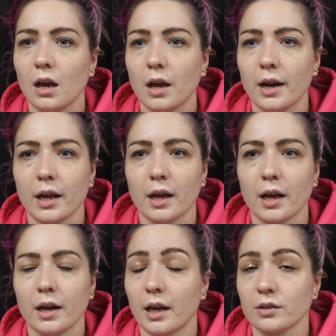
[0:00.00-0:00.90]
And
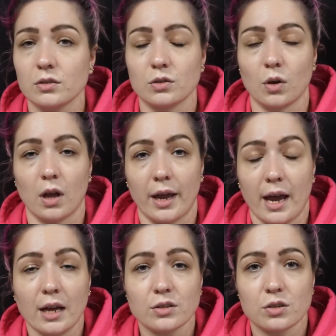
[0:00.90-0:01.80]
I
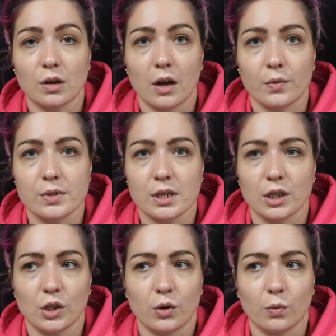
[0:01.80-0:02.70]
asked her, I was
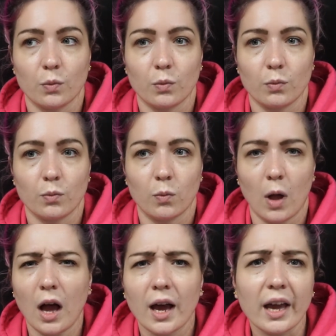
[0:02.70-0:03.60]
like,
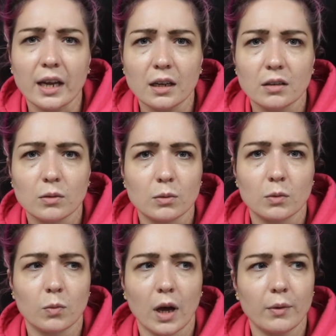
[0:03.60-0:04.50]
why?
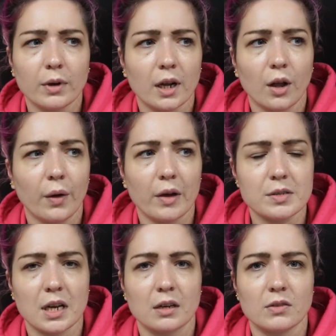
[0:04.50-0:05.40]
Why would I go
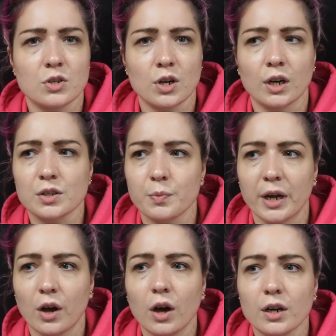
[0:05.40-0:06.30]
outside of insurance? My
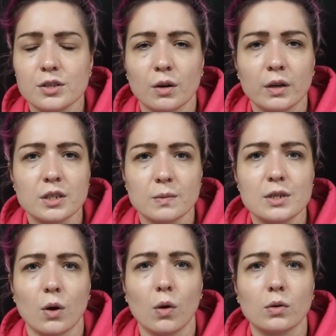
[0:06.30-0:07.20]
car is going to be
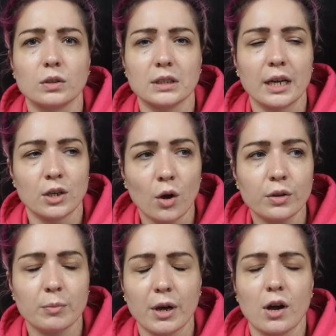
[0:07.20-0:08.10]
totaled. I know
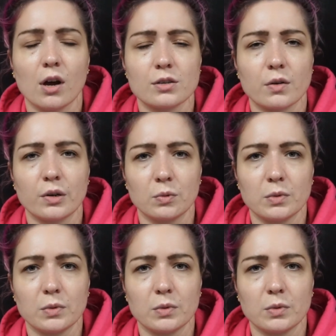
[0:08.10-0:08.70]
that my car is going to